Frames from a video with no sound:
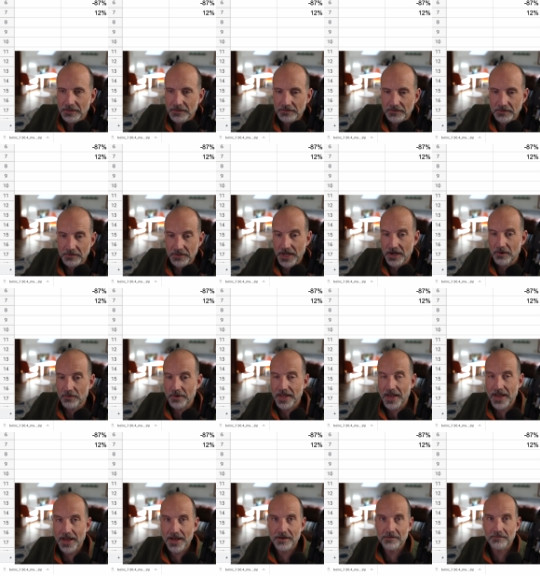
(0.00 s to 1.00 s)
So now we
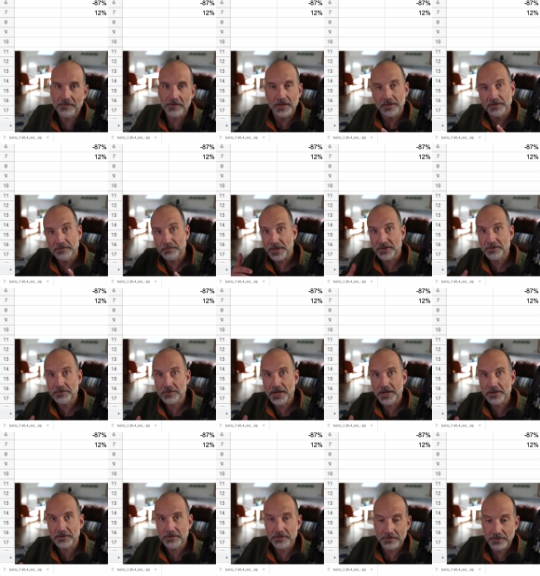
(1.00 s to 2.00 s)
have a special
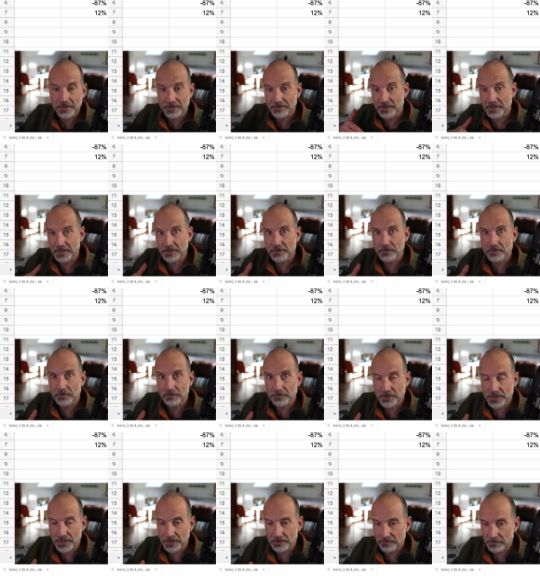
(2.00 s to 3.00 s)
character that's in Google
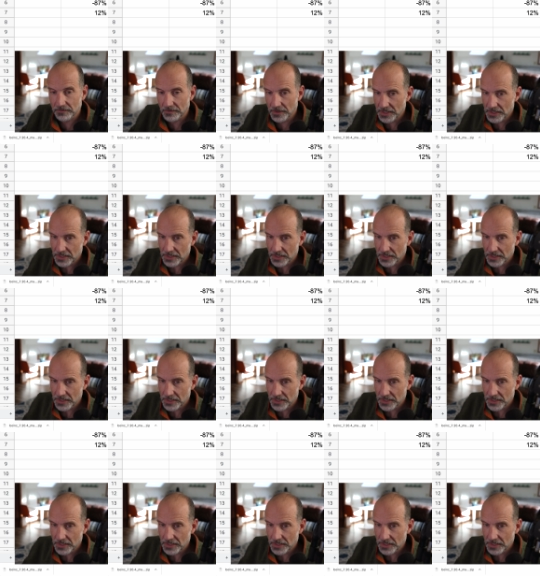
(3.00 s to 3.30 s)
Sheets.